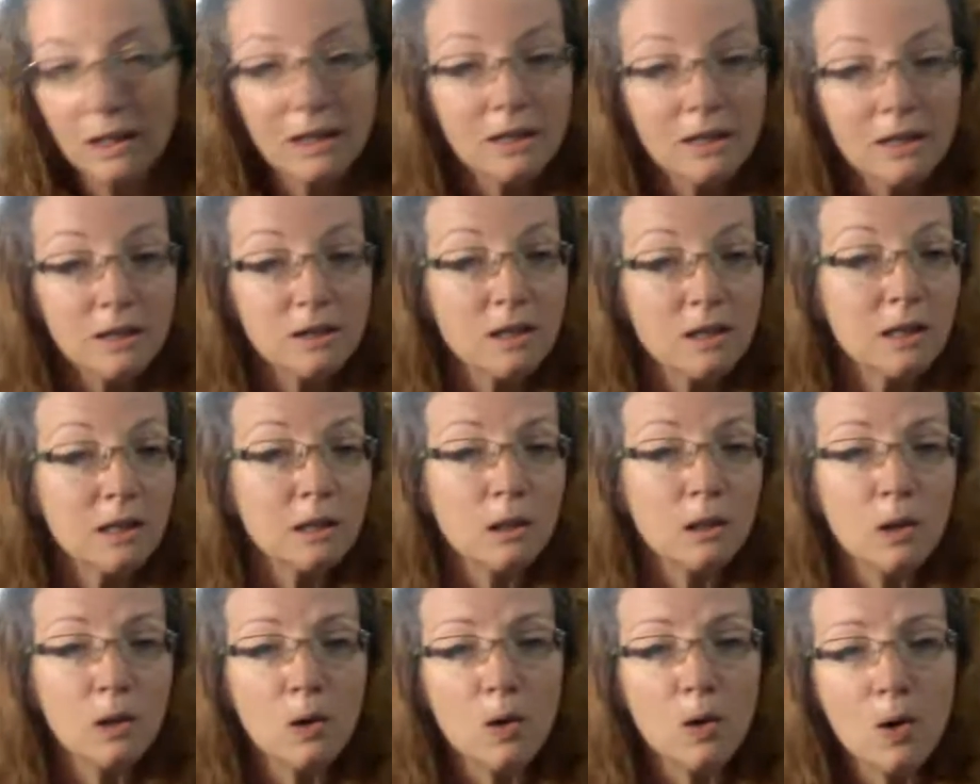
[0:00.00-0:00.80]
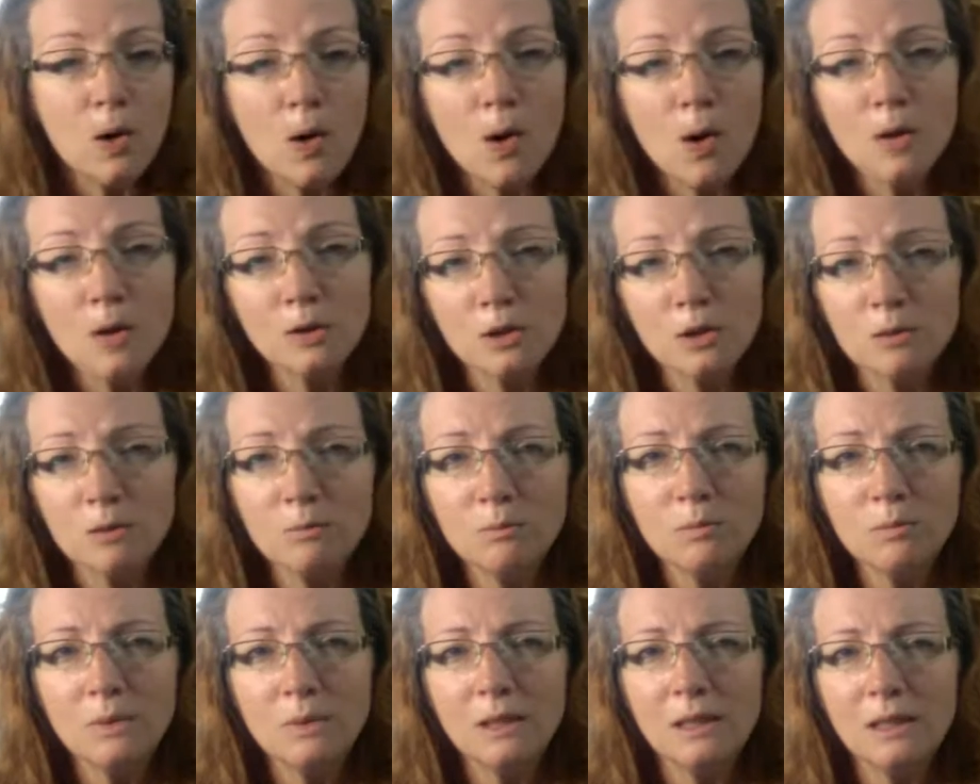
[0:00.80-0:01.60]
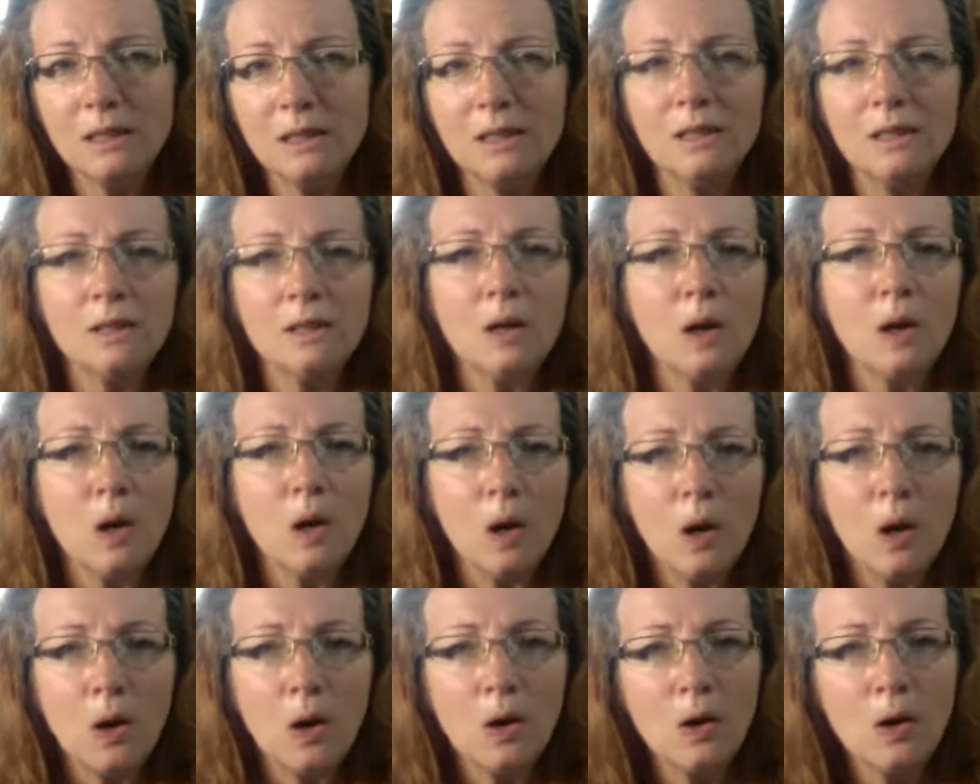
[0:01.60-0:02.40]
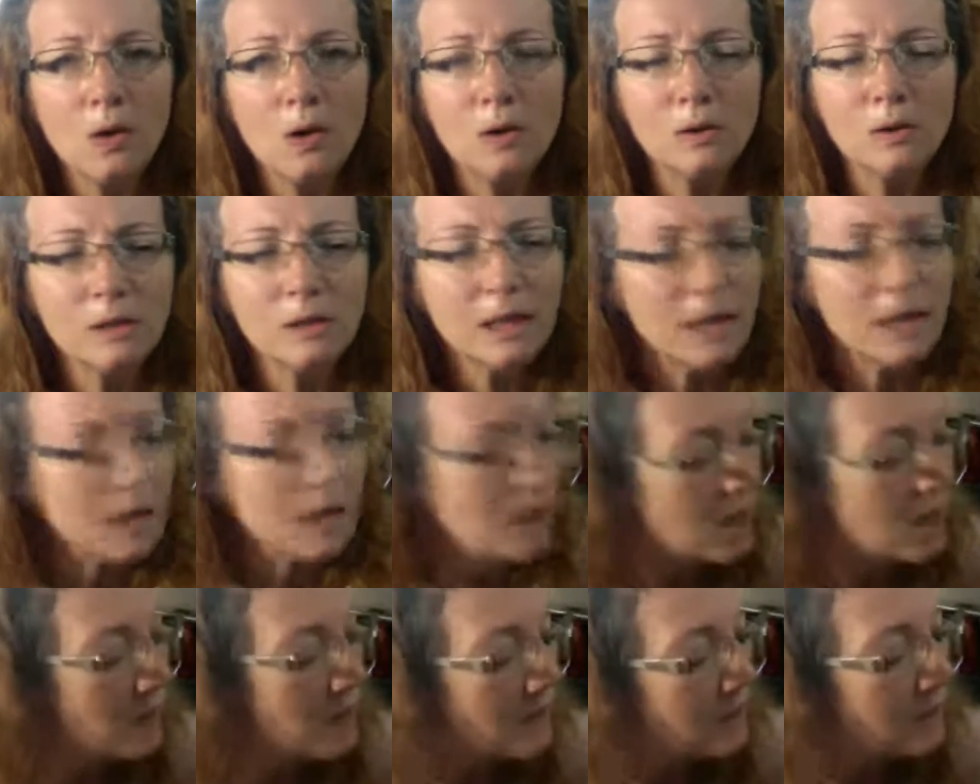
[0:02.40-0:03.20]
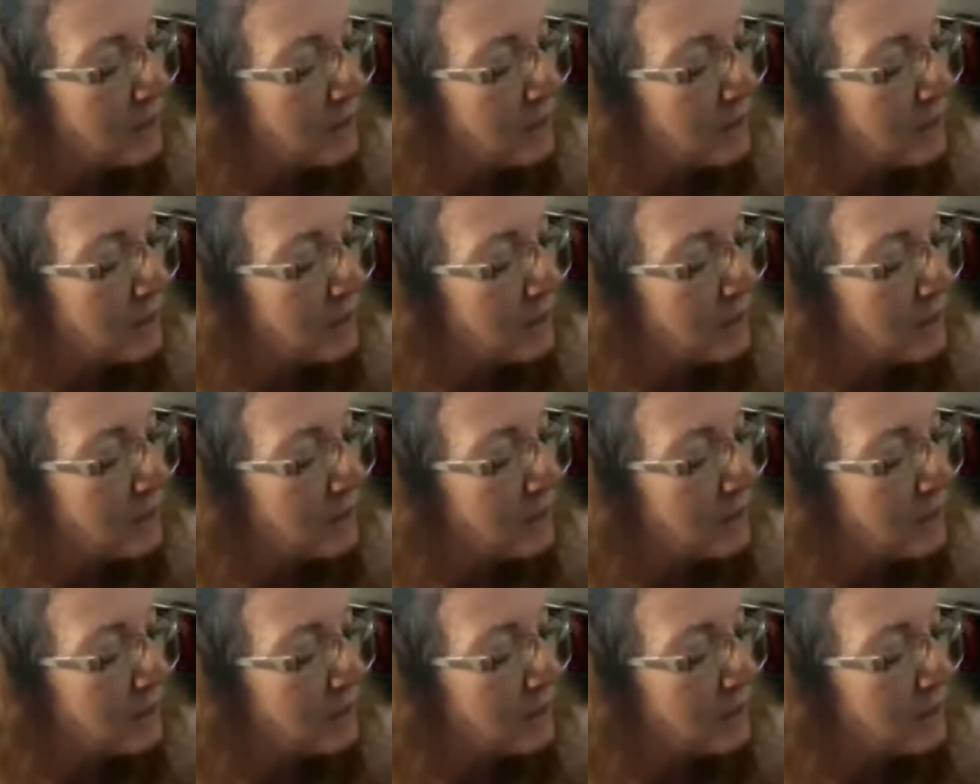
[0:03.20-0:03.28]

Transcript: Stay close to me all day.